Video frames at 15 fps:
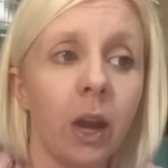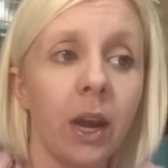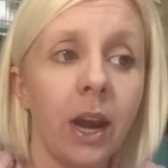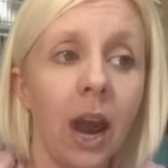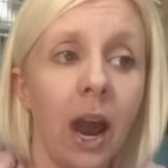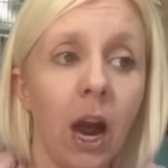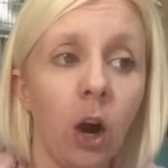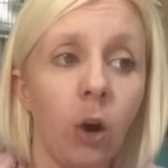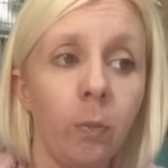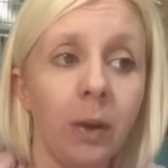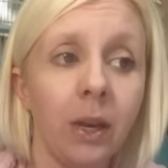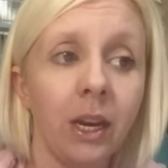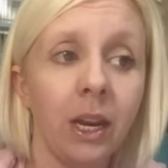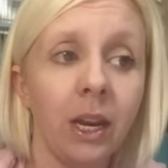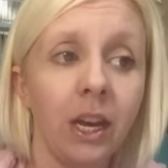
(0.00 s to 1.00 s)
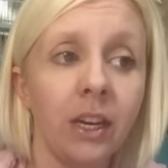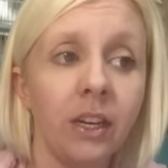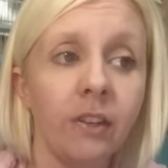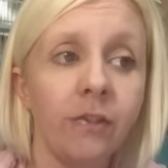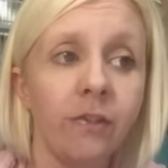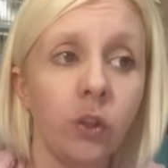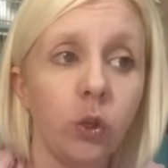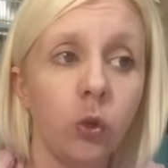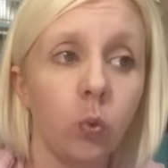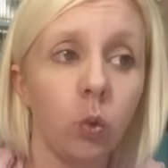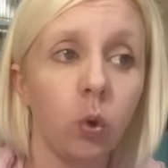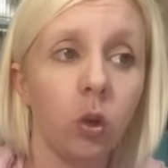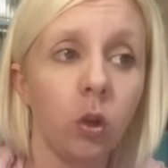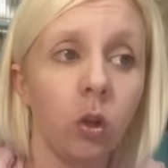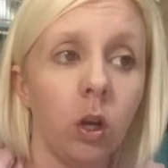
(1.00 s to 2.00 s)
And how many
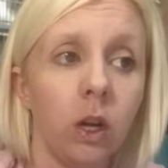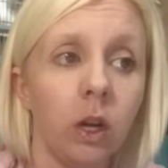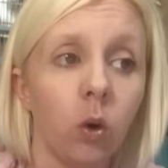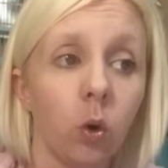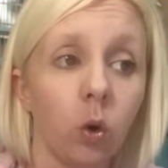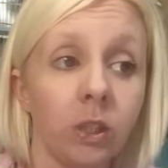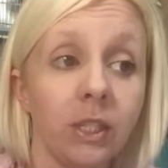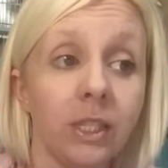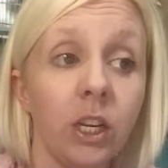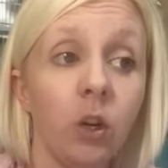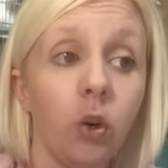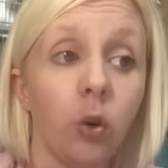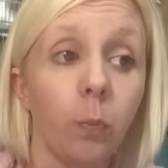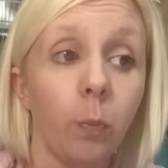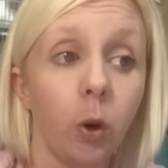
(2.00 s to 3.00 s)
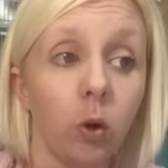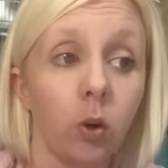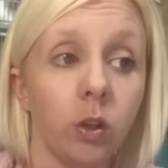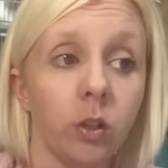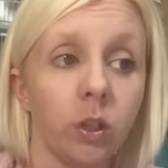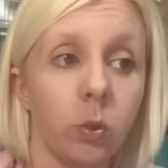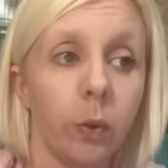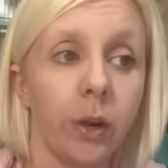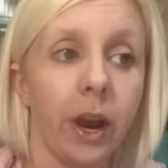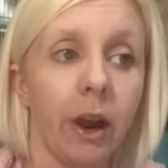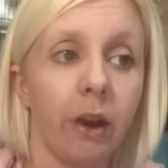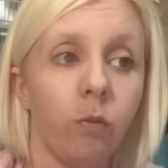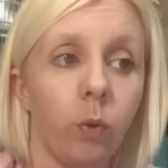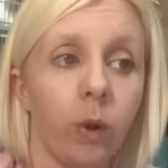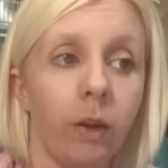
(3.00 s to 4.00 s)
individual or single pearls do we
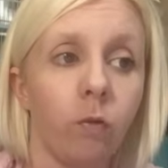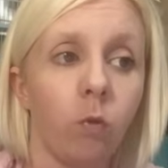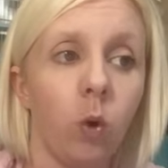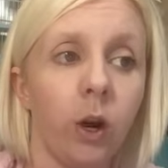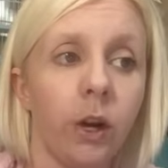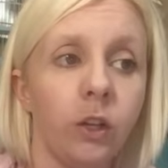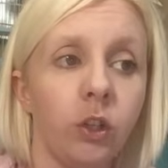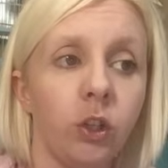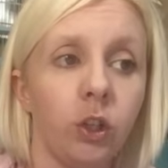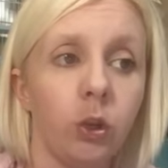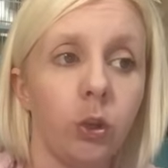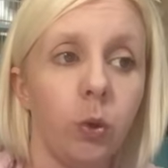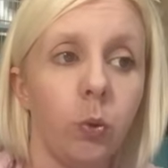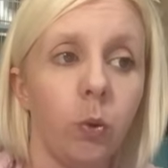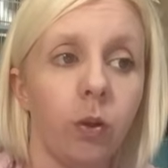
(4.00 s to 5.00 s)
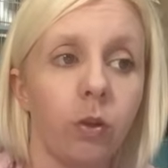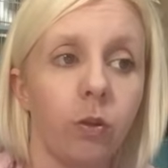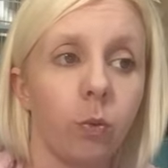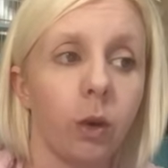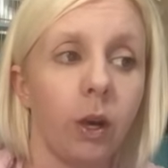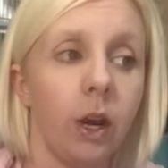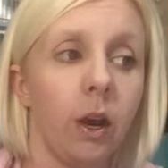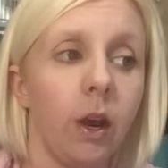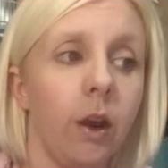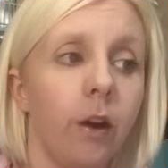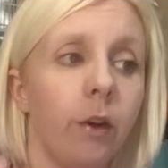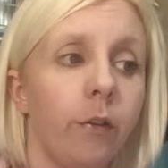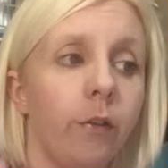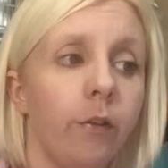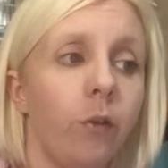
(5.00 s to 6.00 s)
have? We have 1, 2, 3,
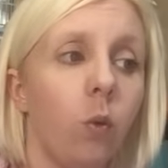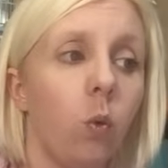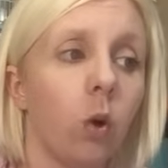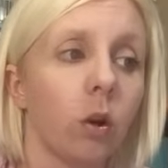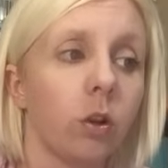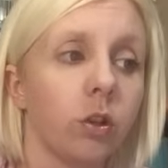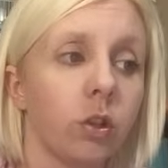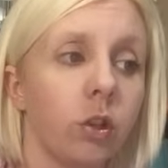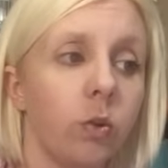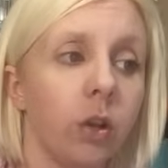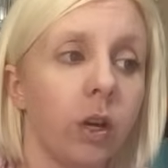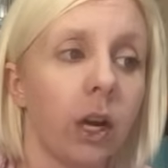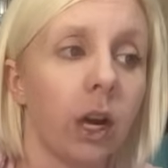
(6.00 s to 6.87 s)
4. So you can